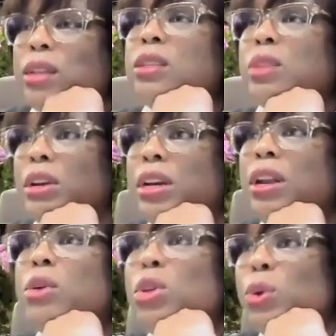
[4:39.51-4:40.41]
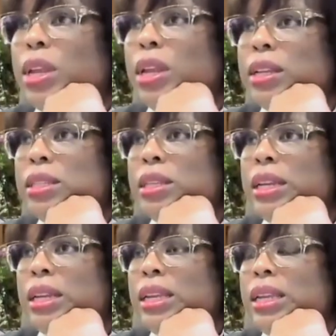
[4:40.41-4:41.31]
So they're going to know you're in
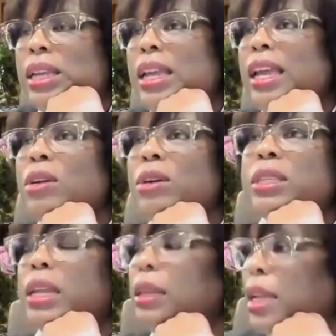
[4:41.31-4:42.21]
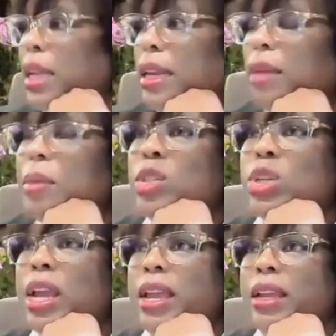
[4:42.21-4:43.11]
custody. And they're going to say, look at him in
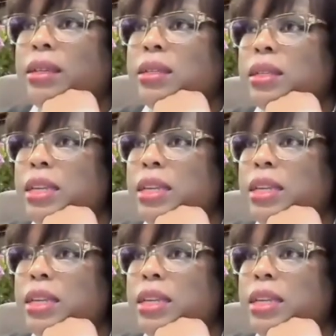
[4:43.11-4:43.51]
chains.